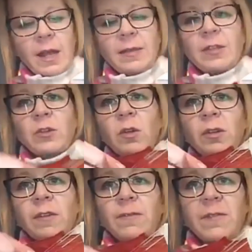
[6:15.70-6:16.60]
and these are
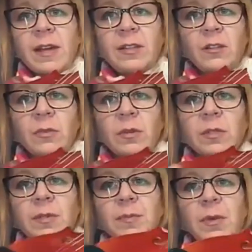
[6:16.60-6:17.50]
called the fine
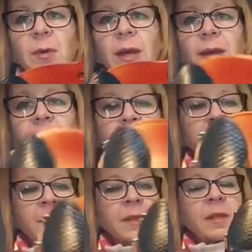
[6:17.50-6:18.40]
tuners. Okay,
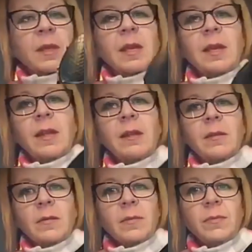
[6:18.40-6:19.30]

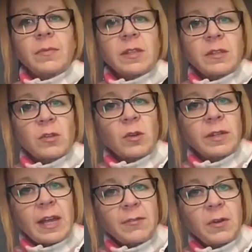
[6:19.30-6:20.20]
and this is called
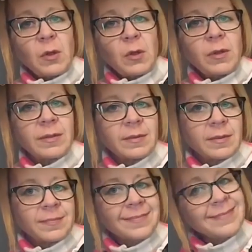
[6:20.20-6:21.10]
an F hole,
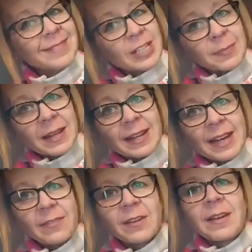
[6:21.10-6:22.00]
shaped like an
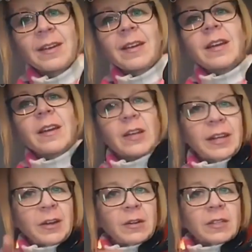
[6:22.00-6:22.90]
F
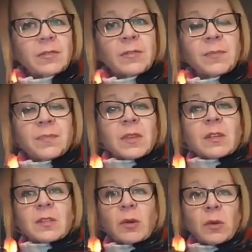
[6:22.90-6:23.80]
in cursive.
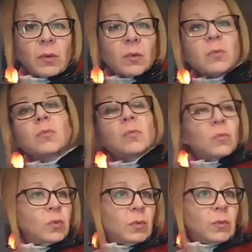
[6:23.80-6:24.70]
So
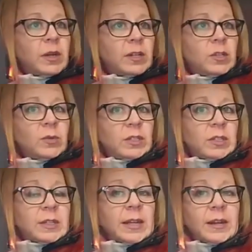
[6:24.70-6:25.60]
what we want to do is
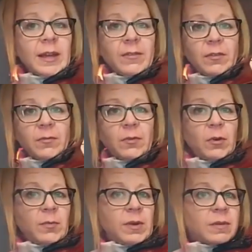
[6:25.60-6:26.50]
just have a
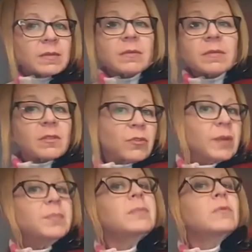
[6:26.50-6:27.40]
firm
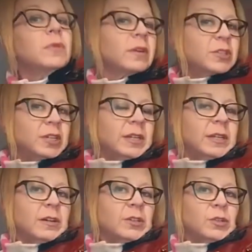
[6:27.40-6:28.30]
grip with our chin
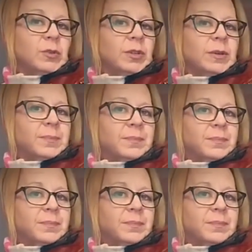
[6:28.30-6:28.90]
and our shoulder,